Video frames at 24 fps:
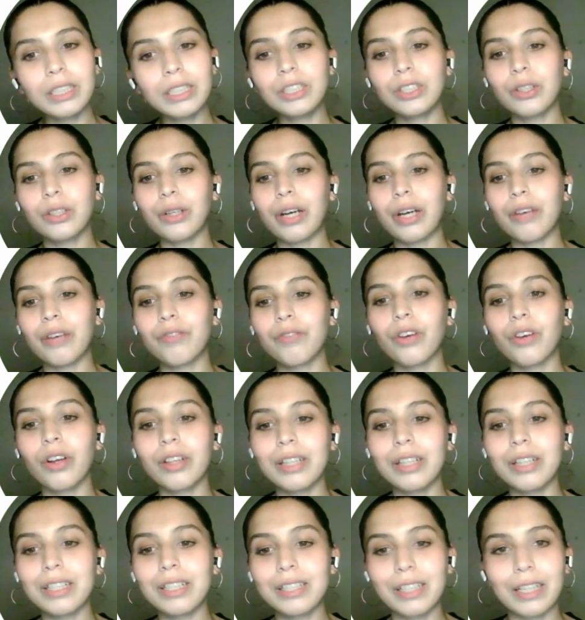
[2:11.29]
So I've got
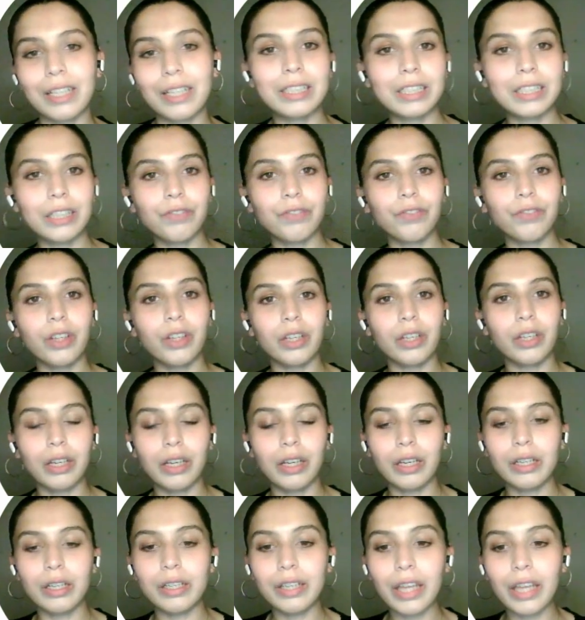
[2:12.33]
the scientific
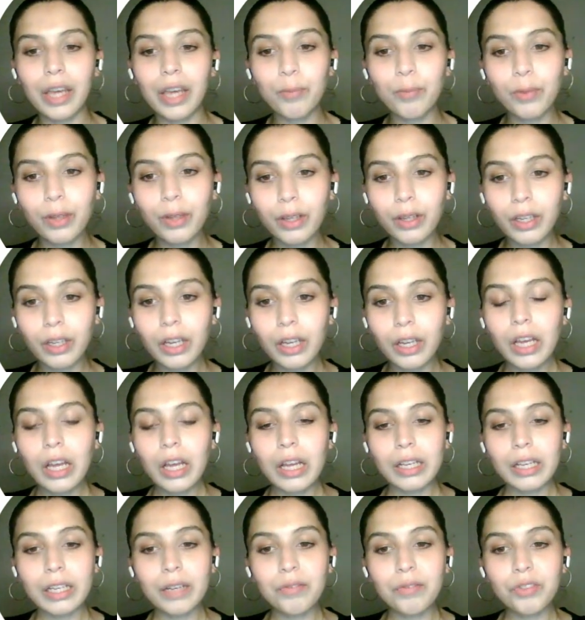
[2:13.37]

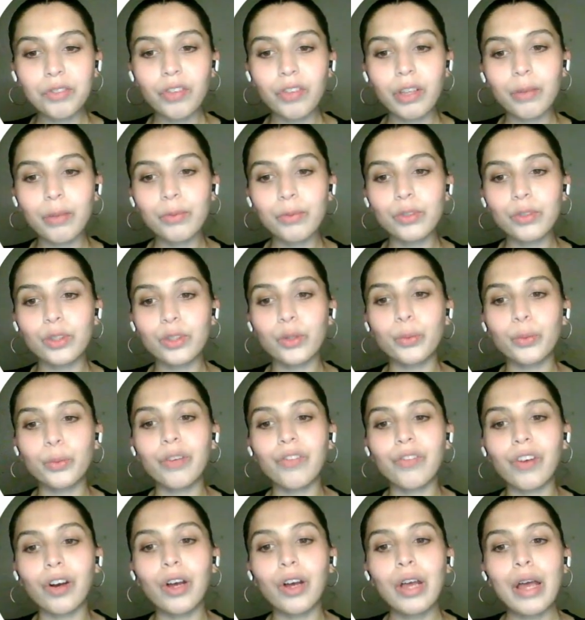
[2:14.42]
names for them. So we've
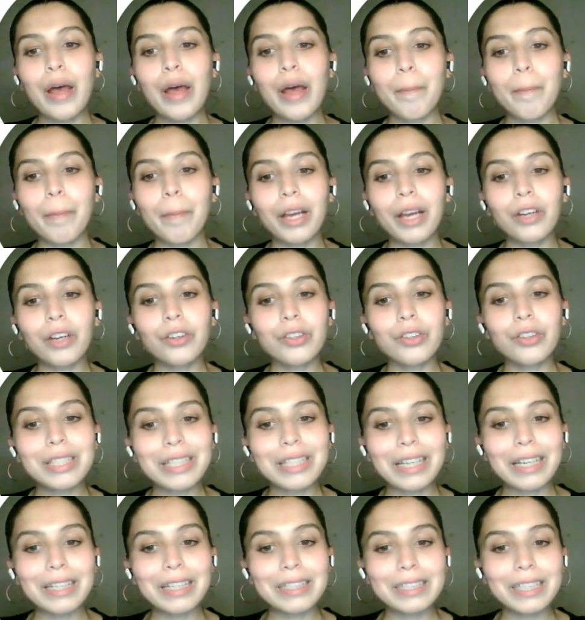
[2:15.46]
got
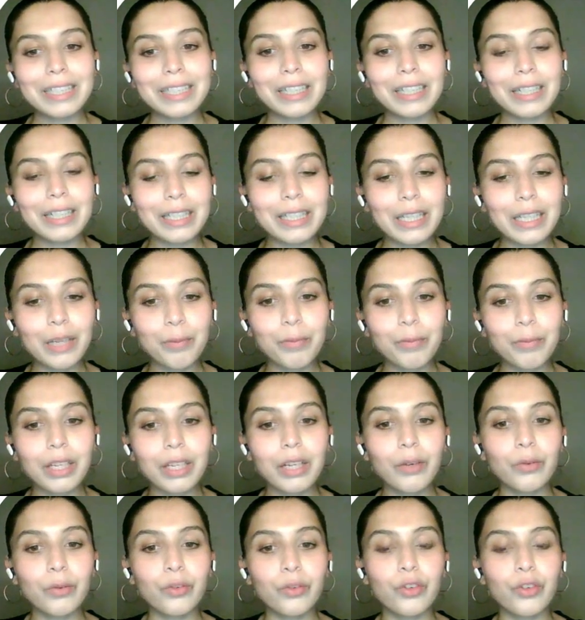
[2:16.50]
microcytic
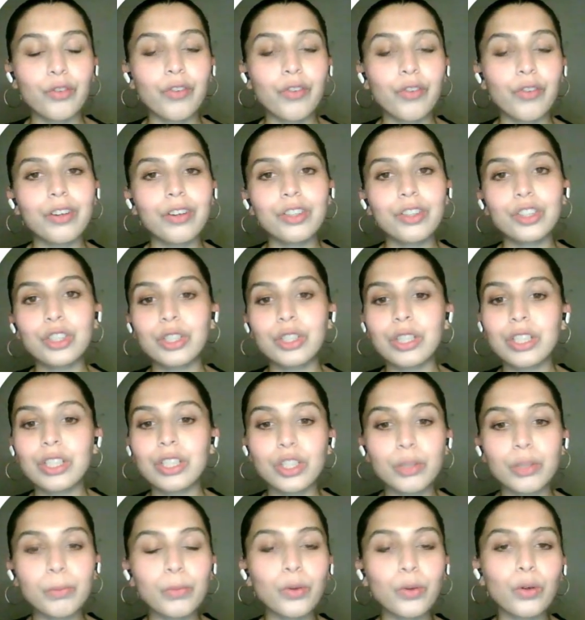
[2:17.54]
anemia, referring to the
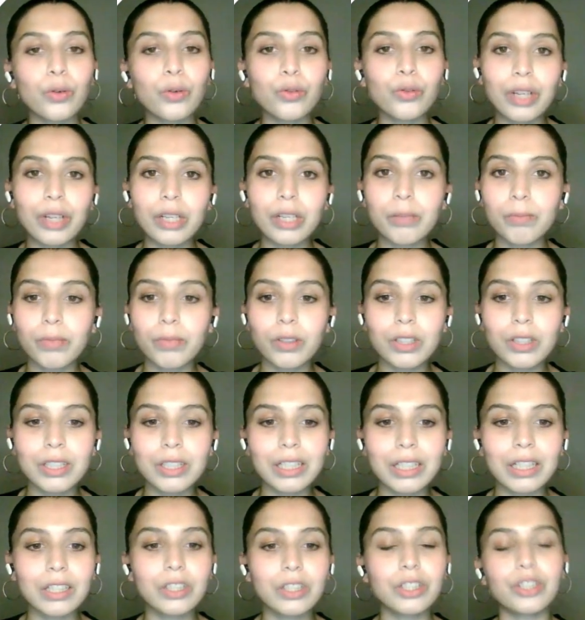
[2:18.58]
small red blood
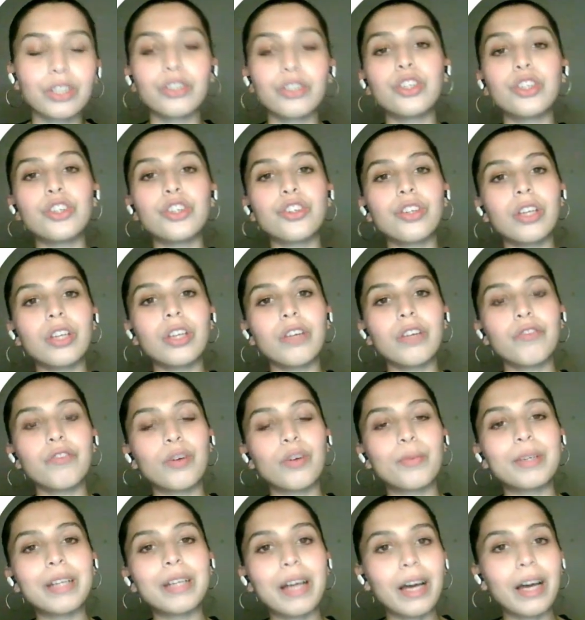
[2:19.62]
cells, usually from
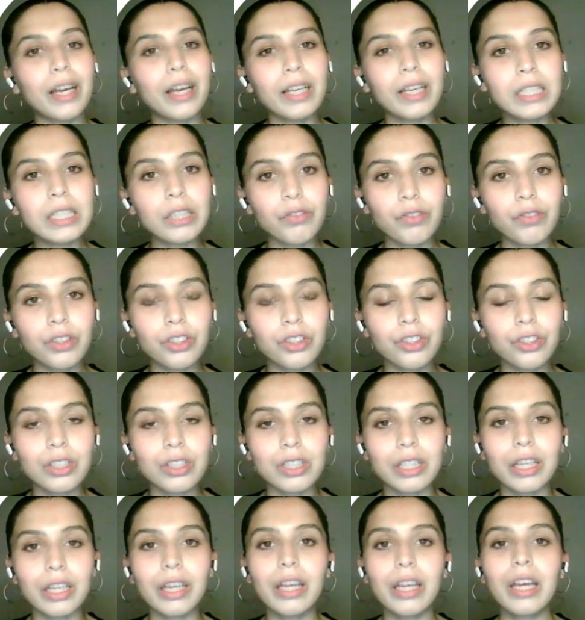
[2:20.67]
an iron
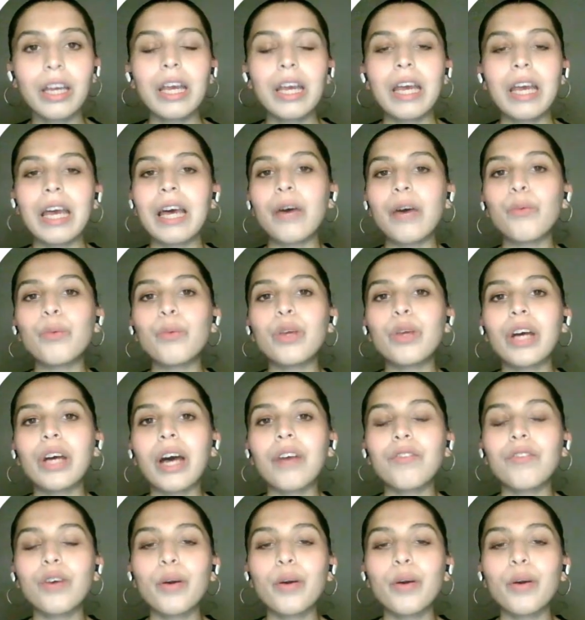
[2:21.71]
deficiency, and we
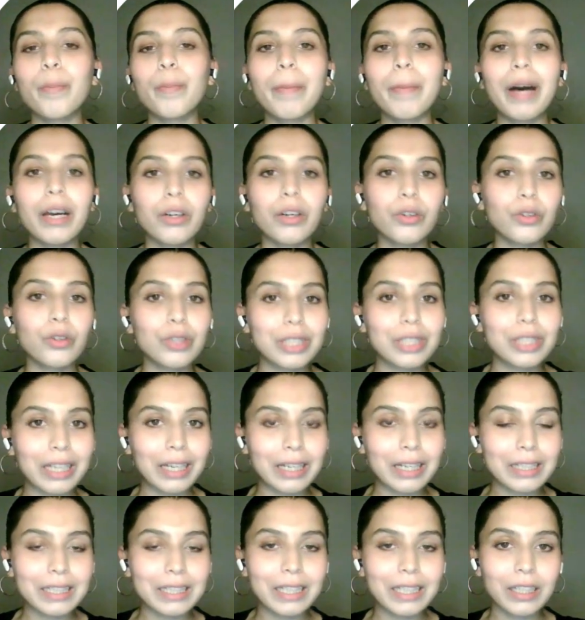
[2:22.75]
have a
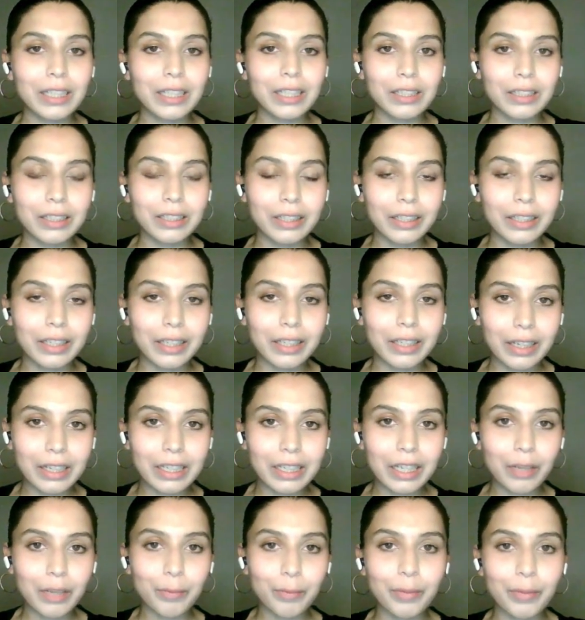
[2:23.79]
macrocytic
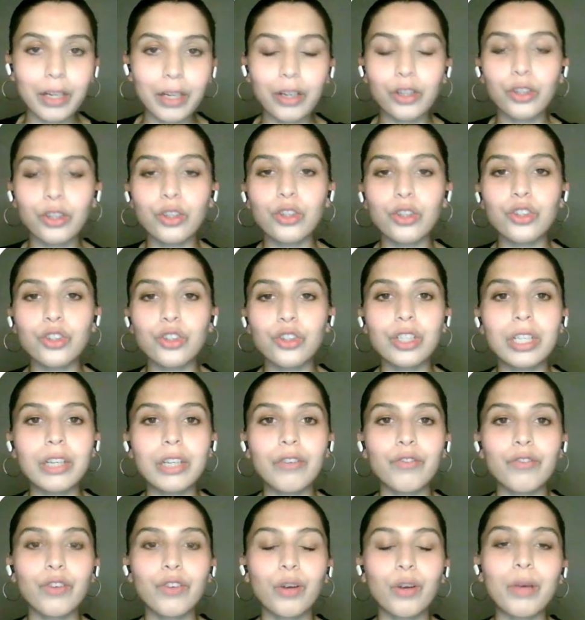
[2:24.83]
anemia, usually
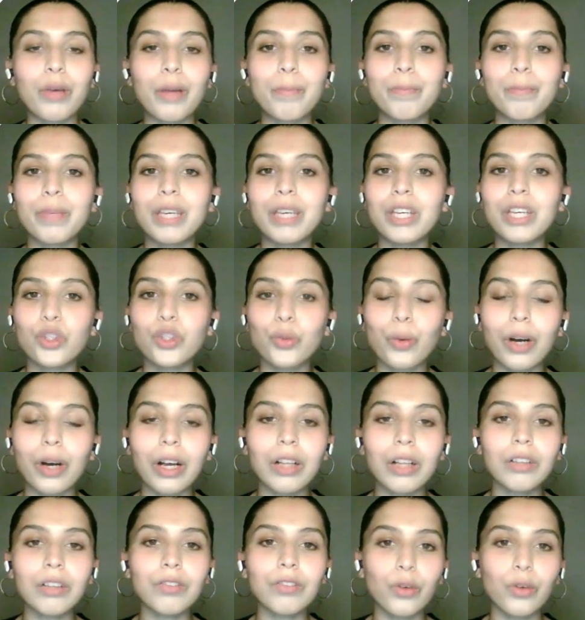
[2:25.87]
from a
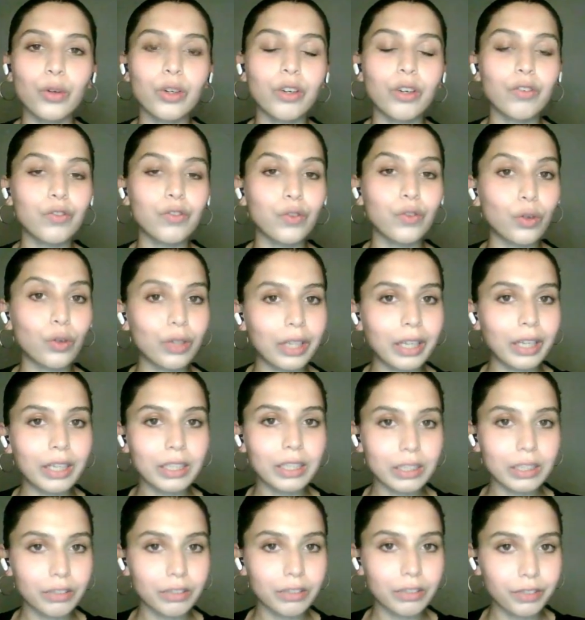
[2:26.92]
B12 or a folate
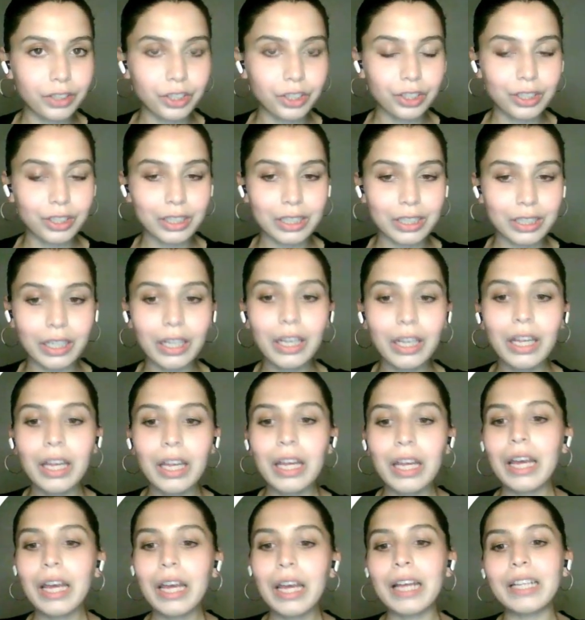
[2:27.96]
deficiency,
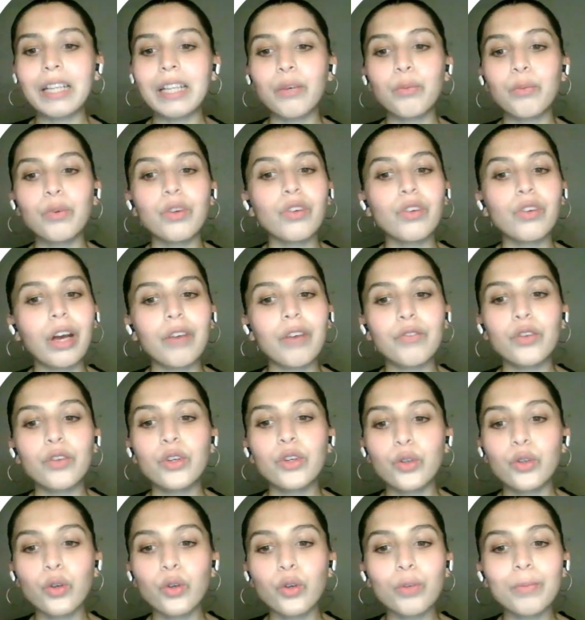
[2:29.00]
and then we have
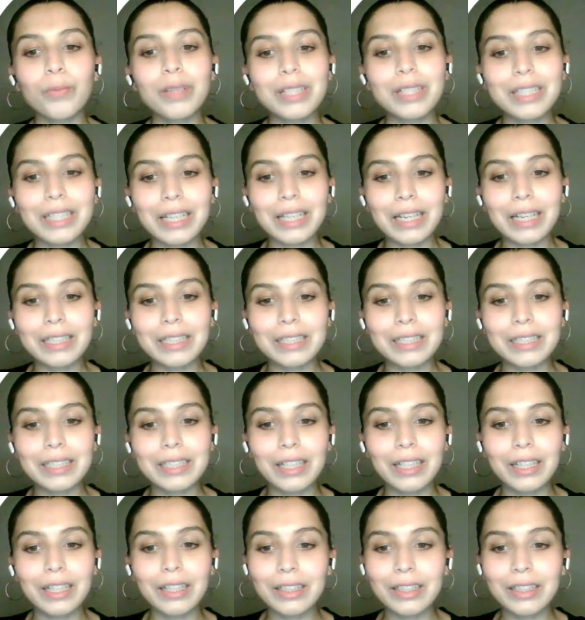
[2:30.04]
normocytic